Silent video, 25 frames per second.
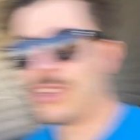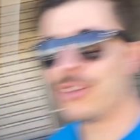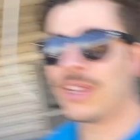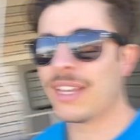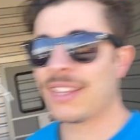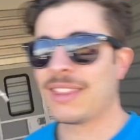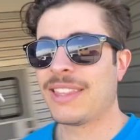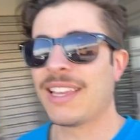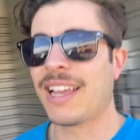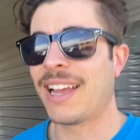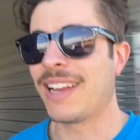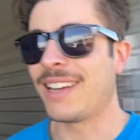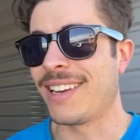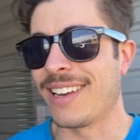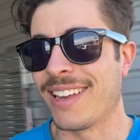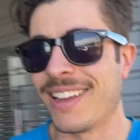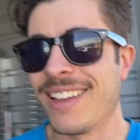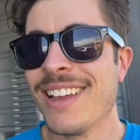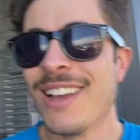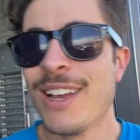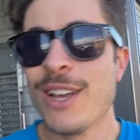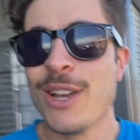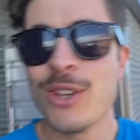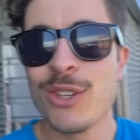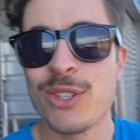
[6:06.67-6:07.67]
get the idea.
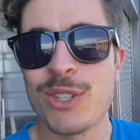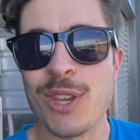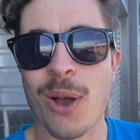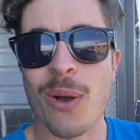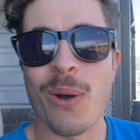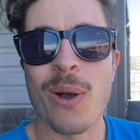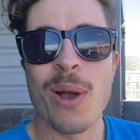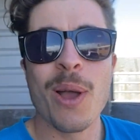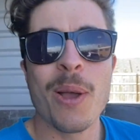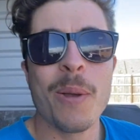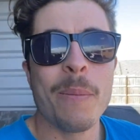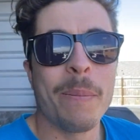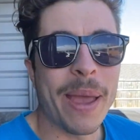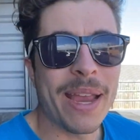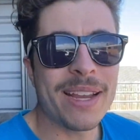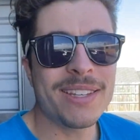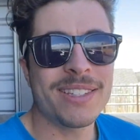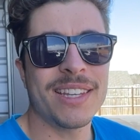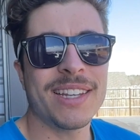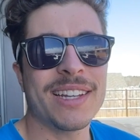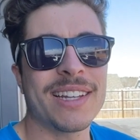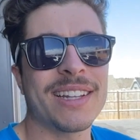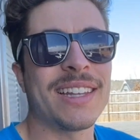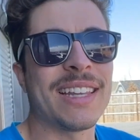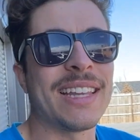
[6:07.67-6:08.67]
So
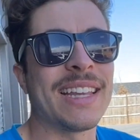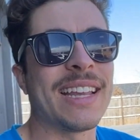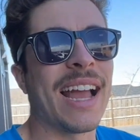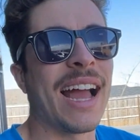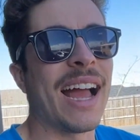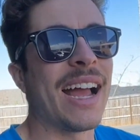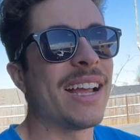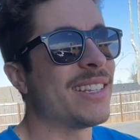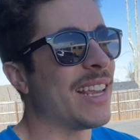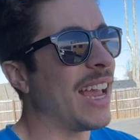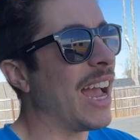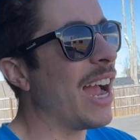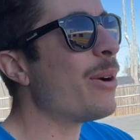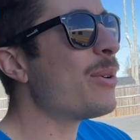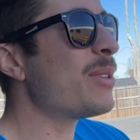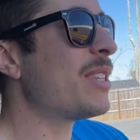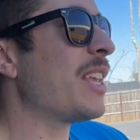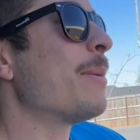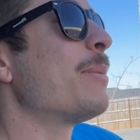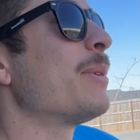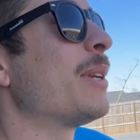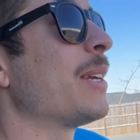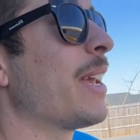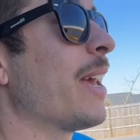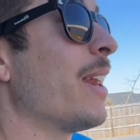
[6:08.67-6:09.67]
basically, guys, I was
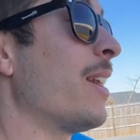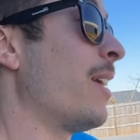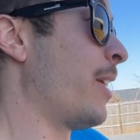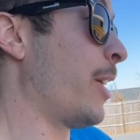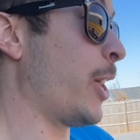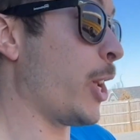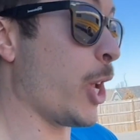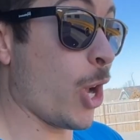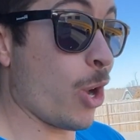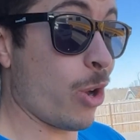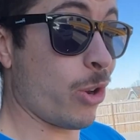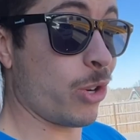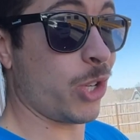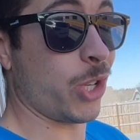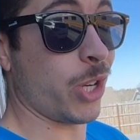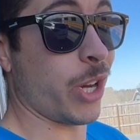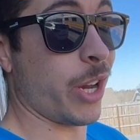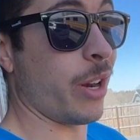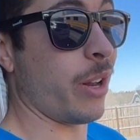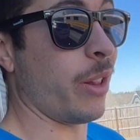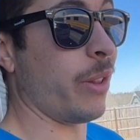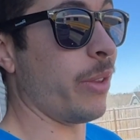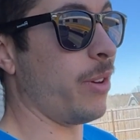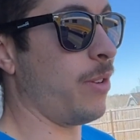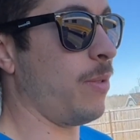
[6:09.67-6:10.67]
able to kind of negotiate
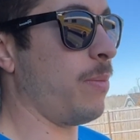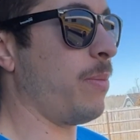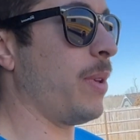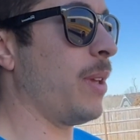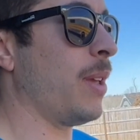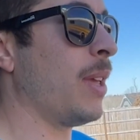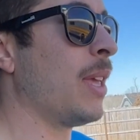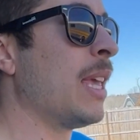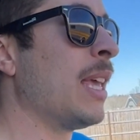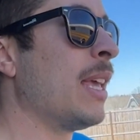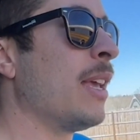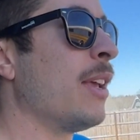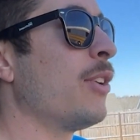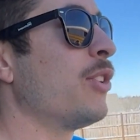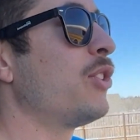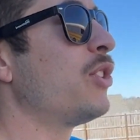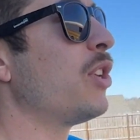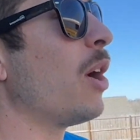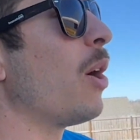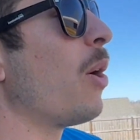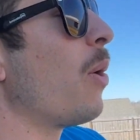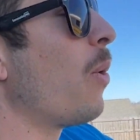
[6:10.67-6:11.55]
a little bit. So